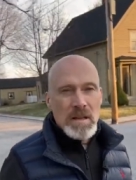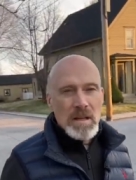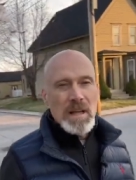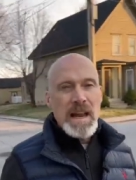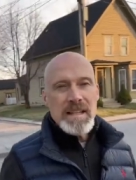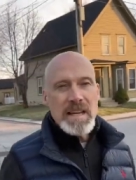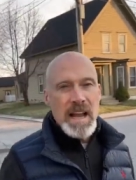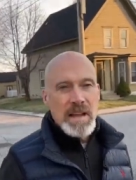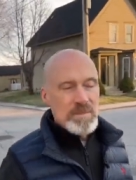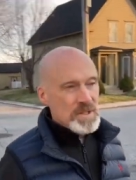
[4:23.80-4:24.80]
a lot of
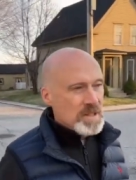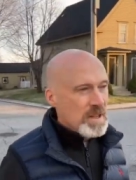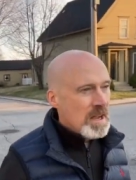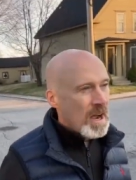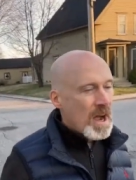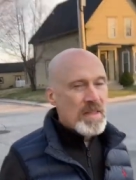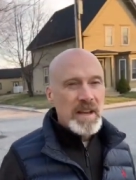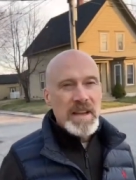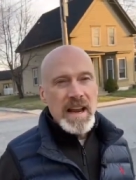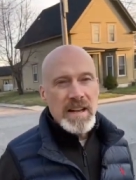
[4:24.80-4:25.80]
times on the
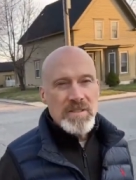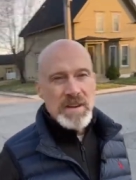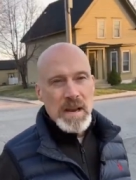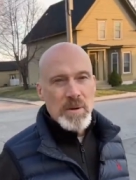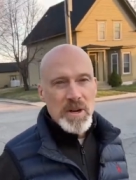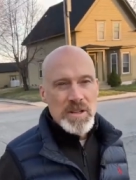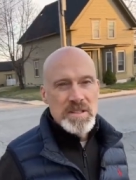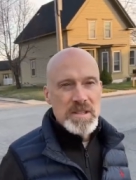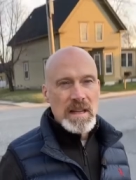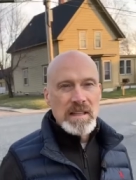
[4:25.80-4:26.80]
connector neighborhoods
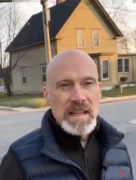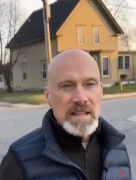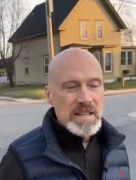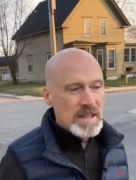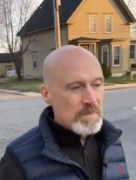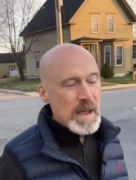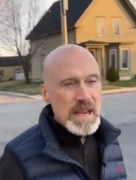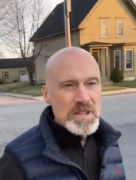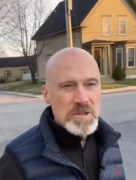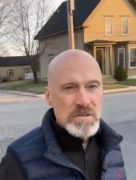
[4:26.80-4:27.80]
that lead to the
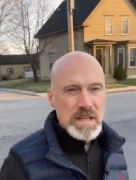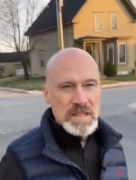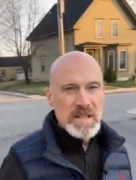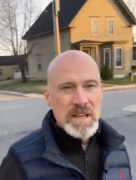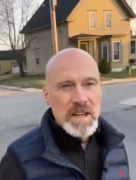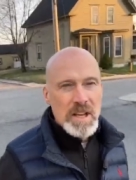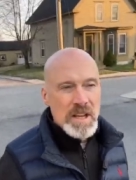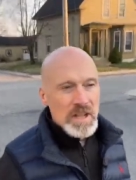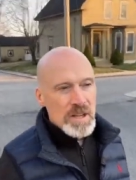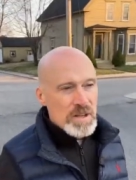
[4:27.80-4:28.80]
main streets,
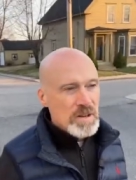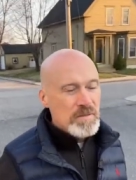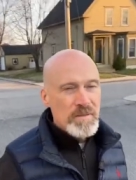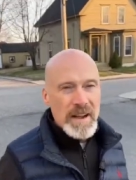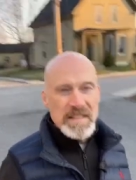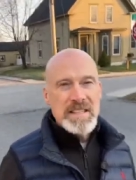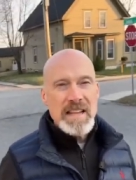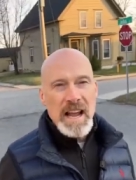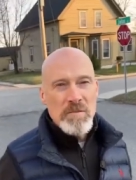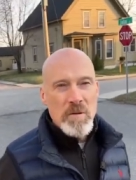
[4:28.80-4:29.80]
you'll find
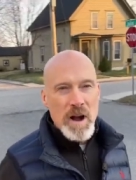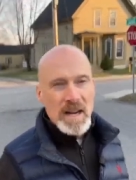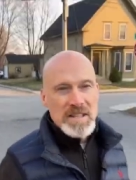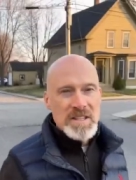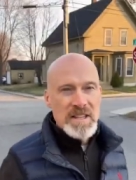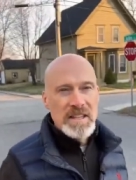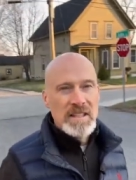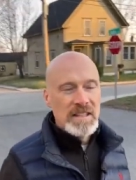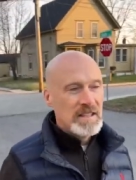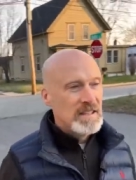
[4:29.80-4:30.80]
sidewalks
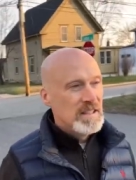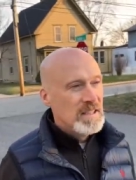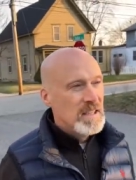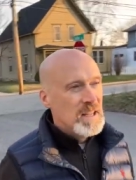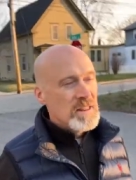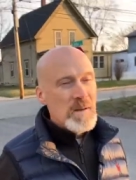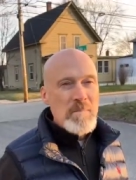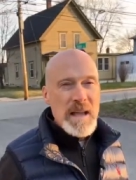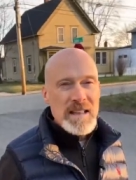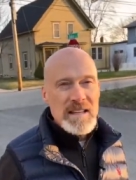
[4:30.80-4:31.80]
that
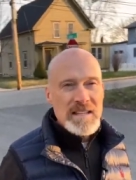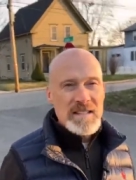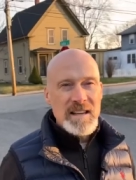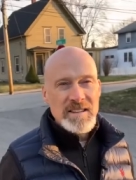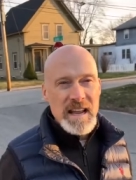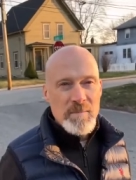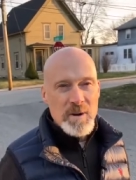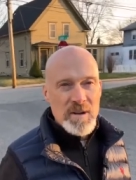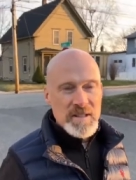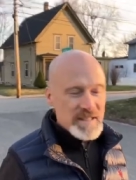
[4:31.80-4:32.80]
make these little
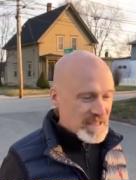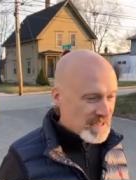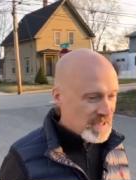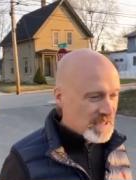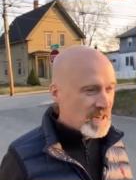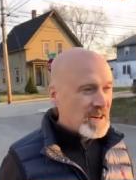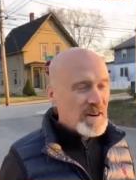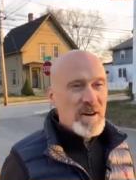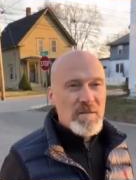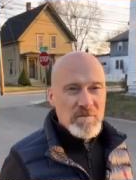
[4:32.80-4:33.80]
neighborhoods
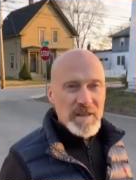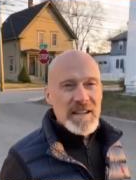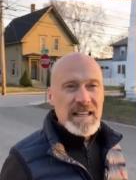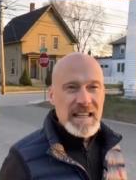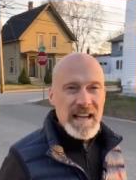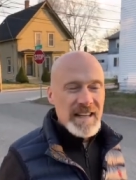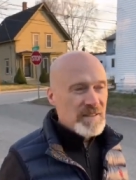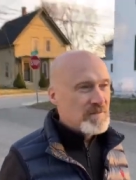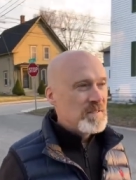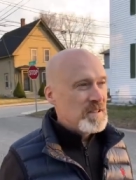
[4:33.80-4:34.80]
really kind
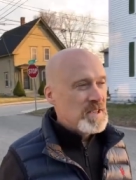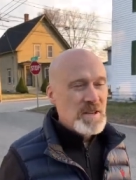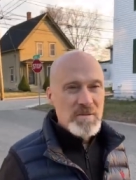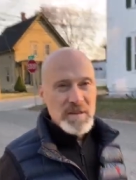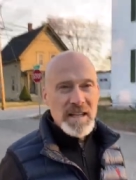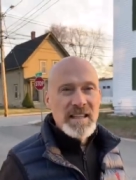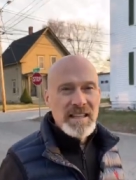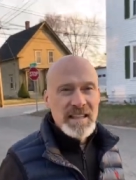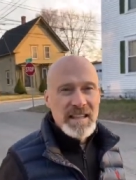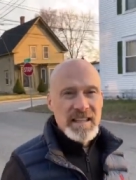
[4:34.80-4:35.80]
of cute
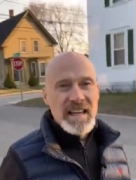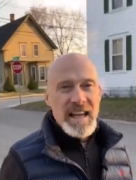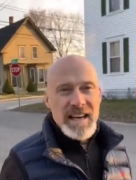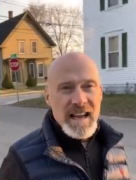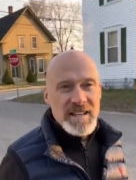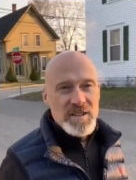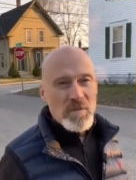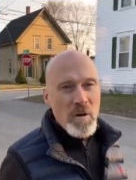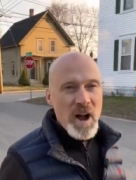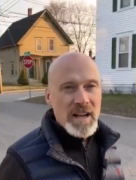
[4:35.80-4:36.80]
and nice to
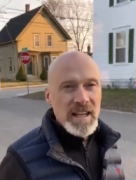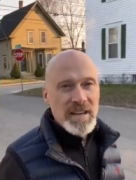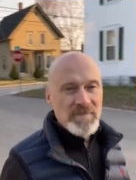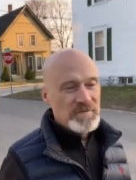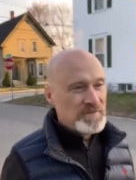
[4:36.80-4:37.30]
walk in.